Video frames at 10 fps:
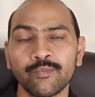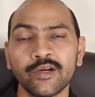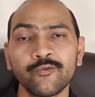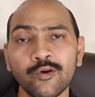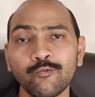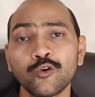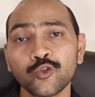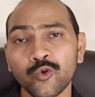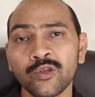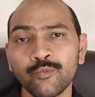But if you are not
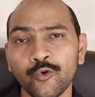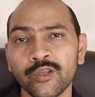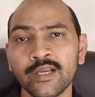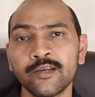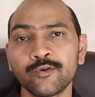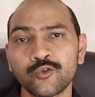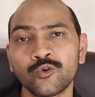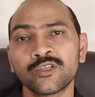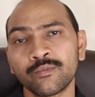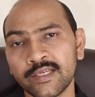showing boring and you have shown
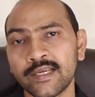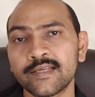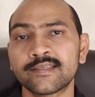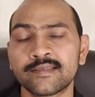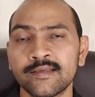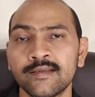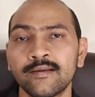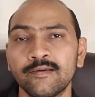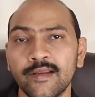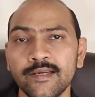something else,
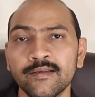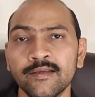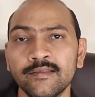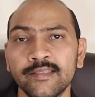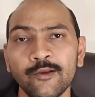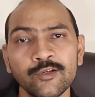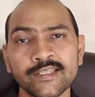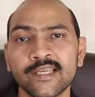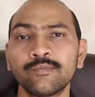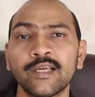right, they will
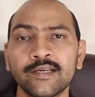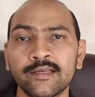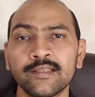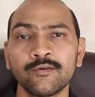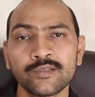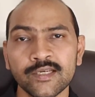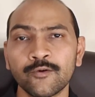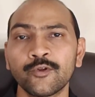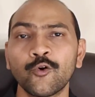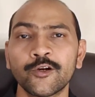skip that and they will start
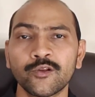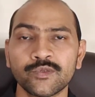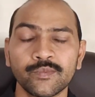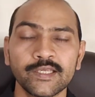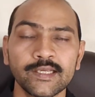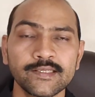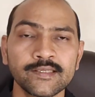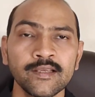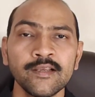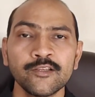doing audit of something else.